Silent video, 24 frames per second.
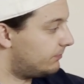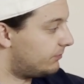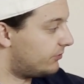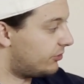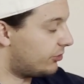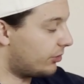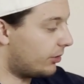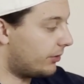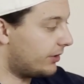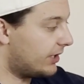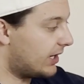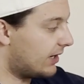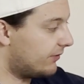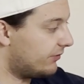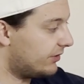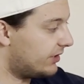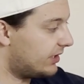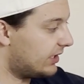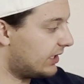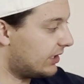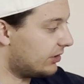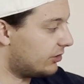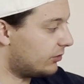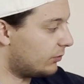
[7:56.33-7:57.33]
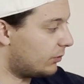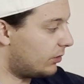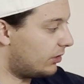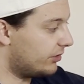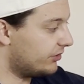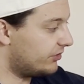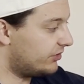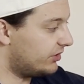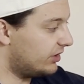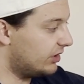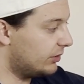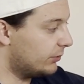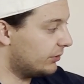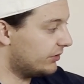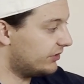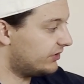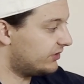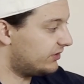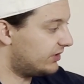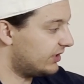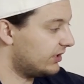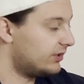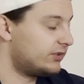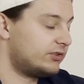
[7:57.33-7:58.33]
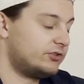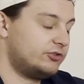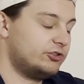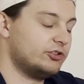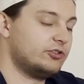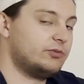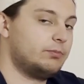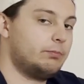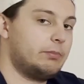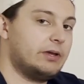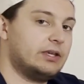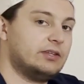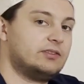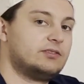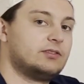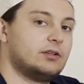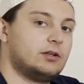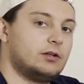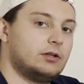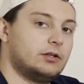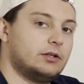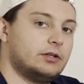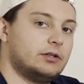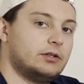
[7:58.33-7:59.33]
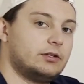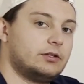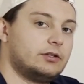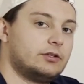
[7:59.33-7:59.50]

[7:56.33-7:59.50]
throwing everything at the wall and seeing what sticks, just based on